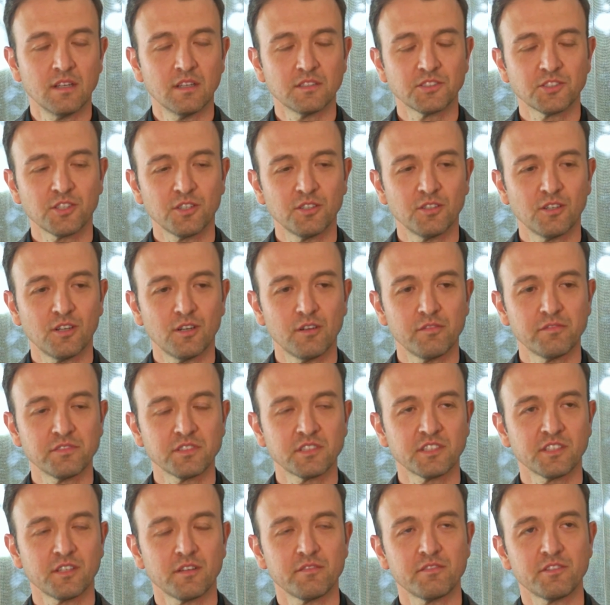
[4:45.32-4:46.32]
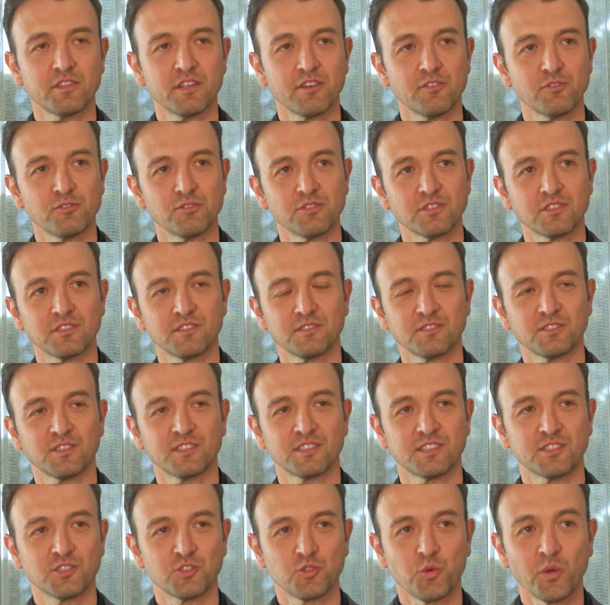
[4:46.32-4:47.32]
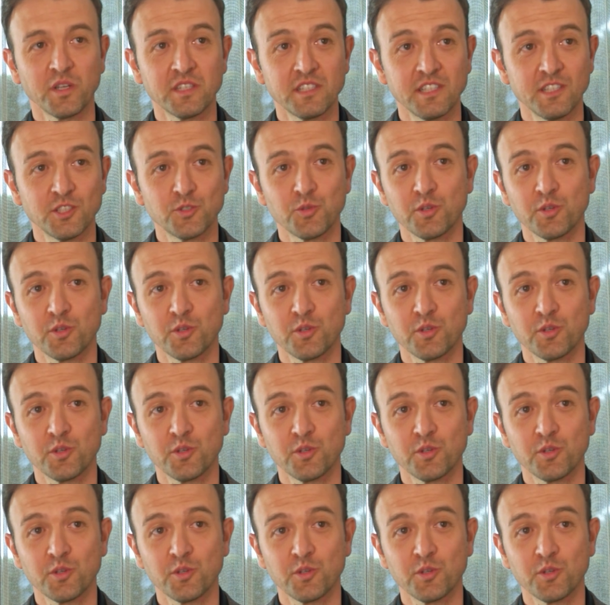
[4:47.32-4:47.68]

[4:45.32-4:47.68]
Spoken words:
So obviously over those 20,